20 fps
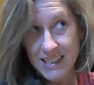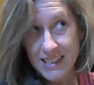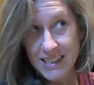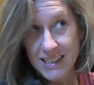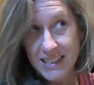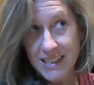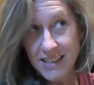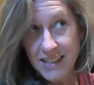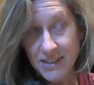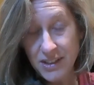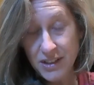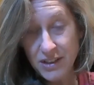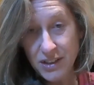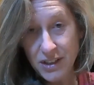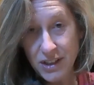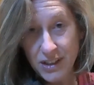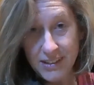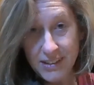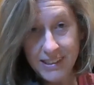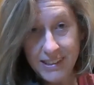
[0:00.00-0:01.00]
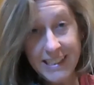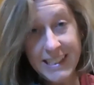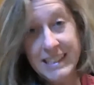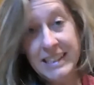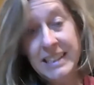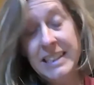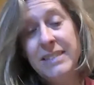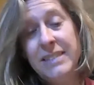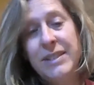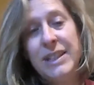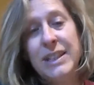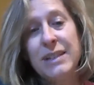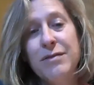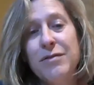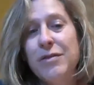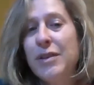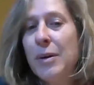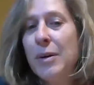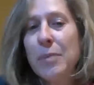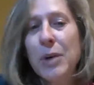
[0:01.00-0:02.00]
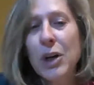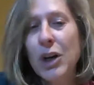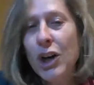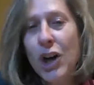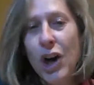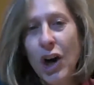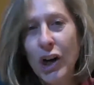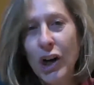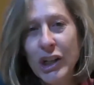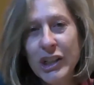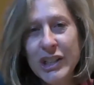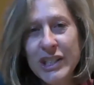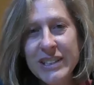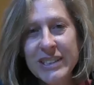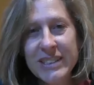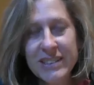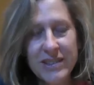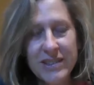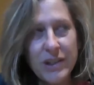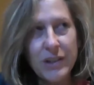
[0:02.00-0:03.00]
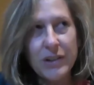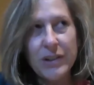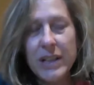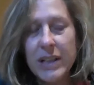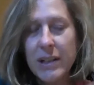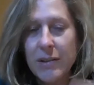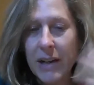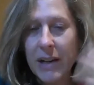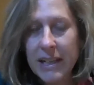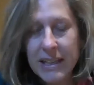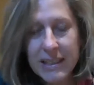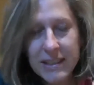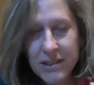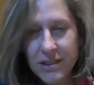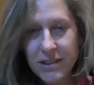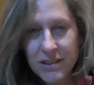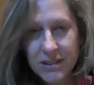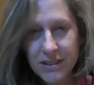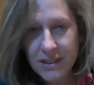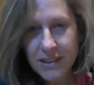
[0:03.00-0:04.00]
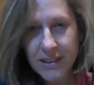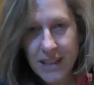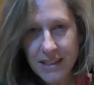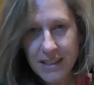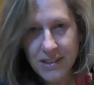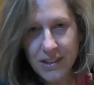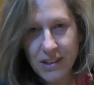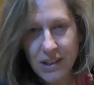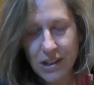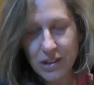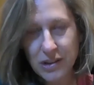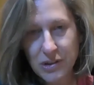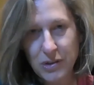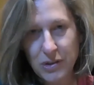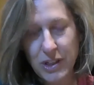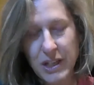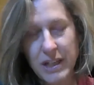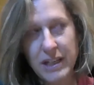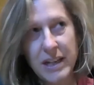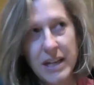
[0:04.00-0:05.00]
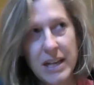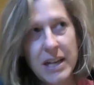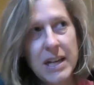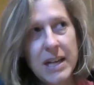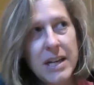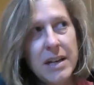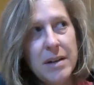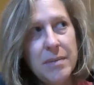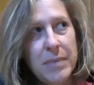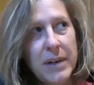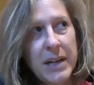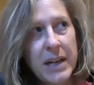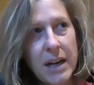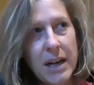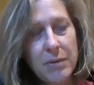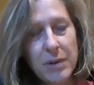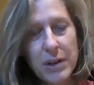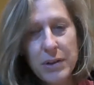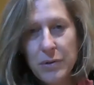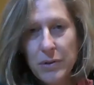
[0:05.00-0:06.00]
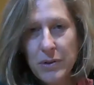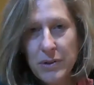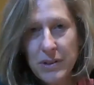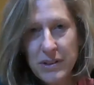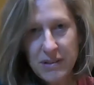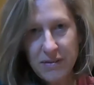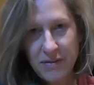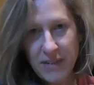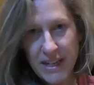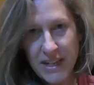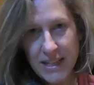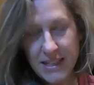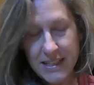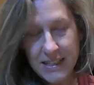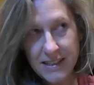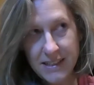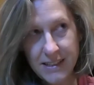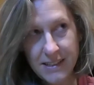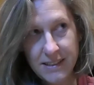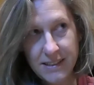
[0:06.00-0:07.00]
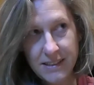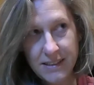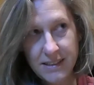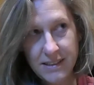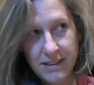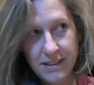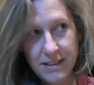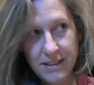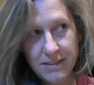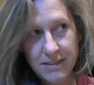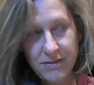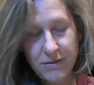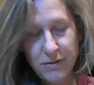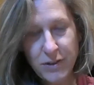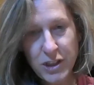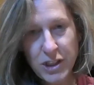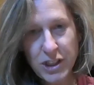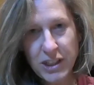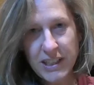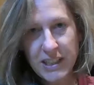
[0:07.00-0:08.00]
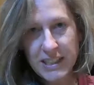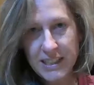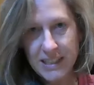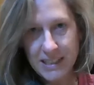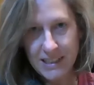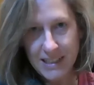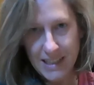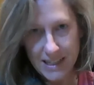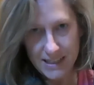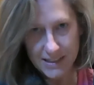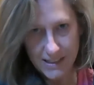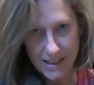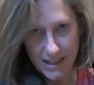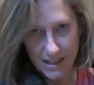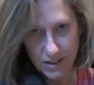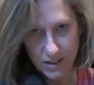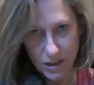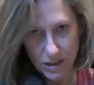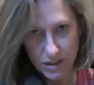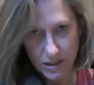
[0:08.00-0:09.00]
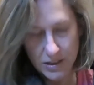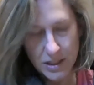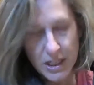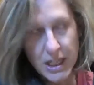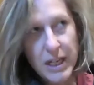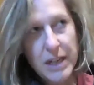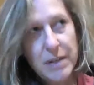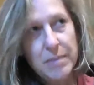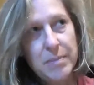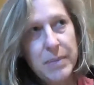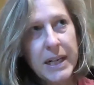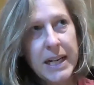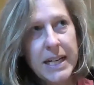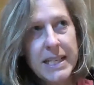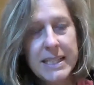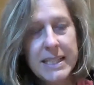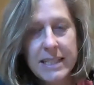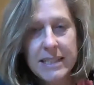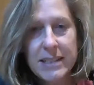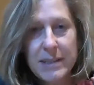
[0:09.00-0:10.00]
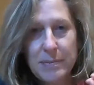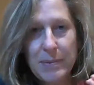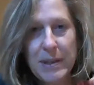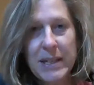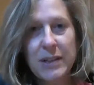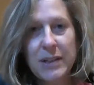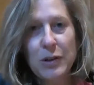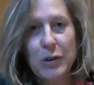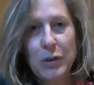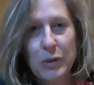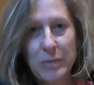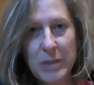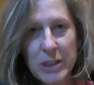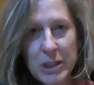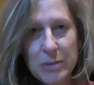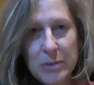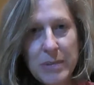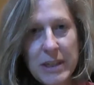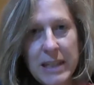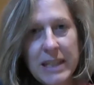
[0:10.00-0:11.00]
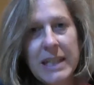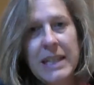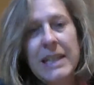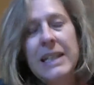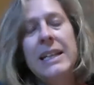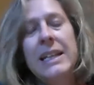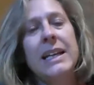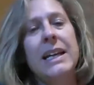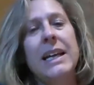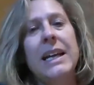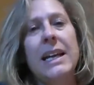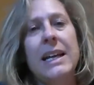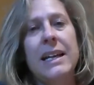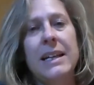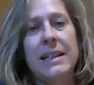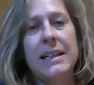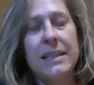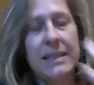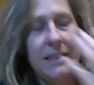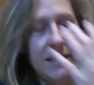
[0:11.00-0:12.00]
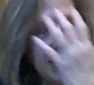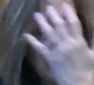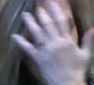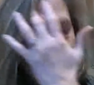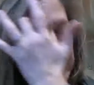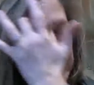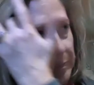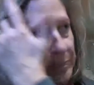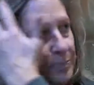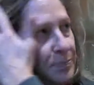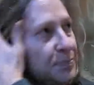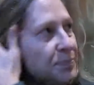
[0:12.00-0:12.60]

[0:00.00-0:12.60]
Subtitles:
necessarily living from her heart. So anyway, that's a long story. But I went through this phase. Fortunately, it didn't last that long, but I did spend a whole bunch of money and um